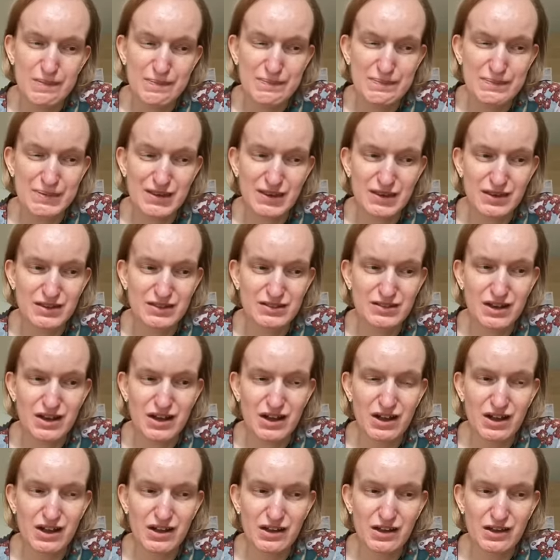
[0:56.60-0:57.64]
because
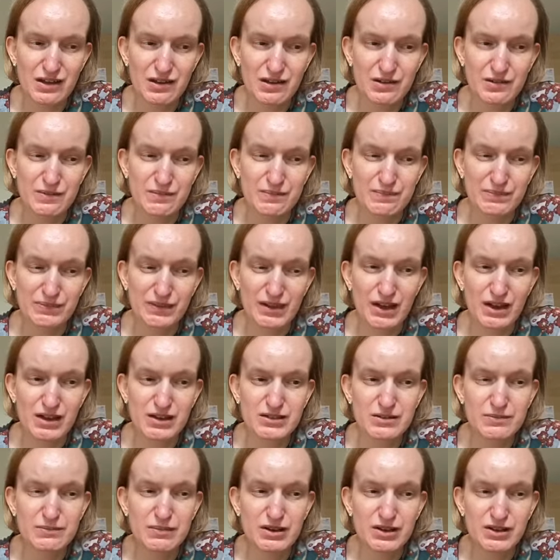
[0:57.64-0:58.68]
I
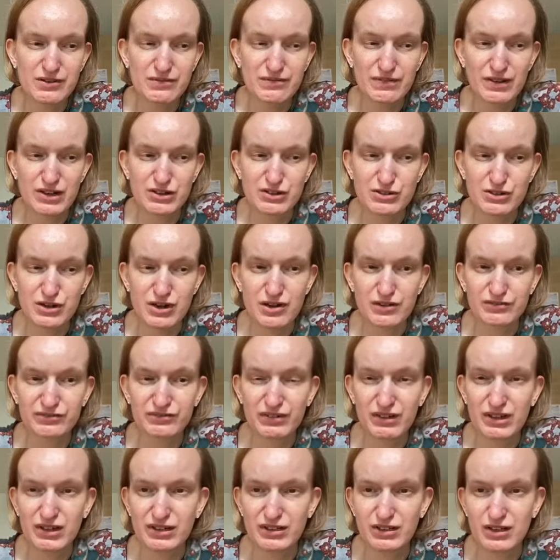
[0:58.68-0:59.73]
as a manufacturer,
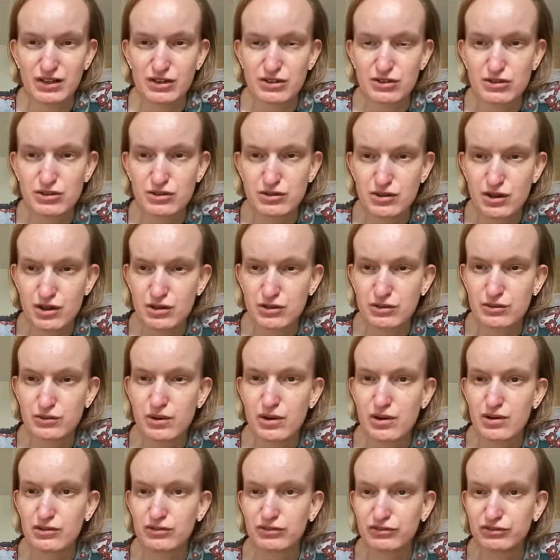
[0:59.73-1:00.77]
find it so
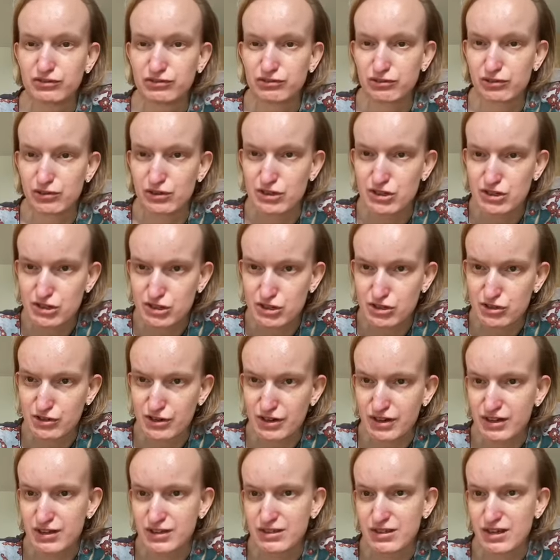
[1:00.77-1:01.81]

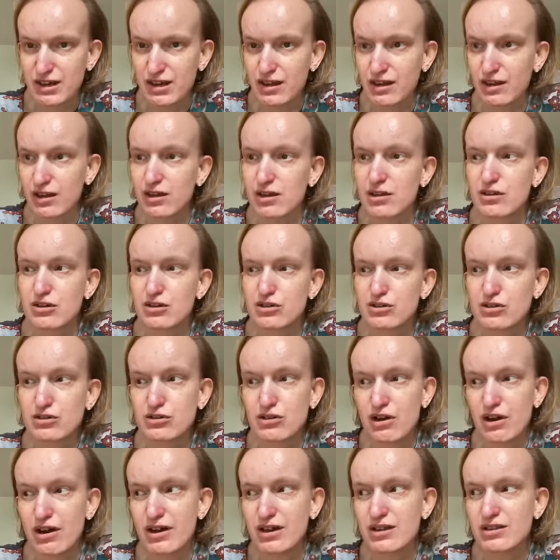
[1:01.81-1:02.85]
frustrating
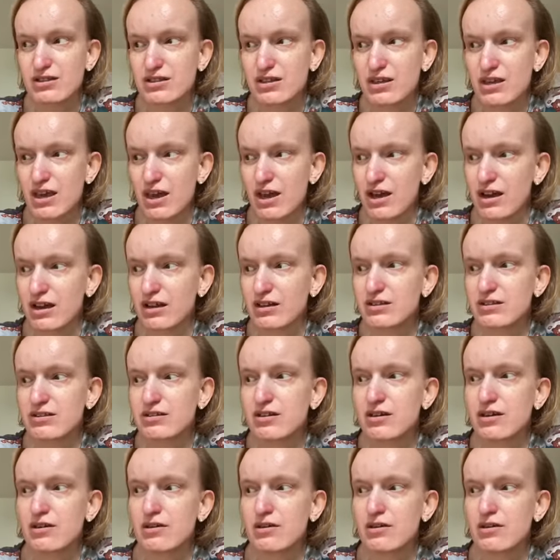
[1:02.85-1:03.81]
trying to get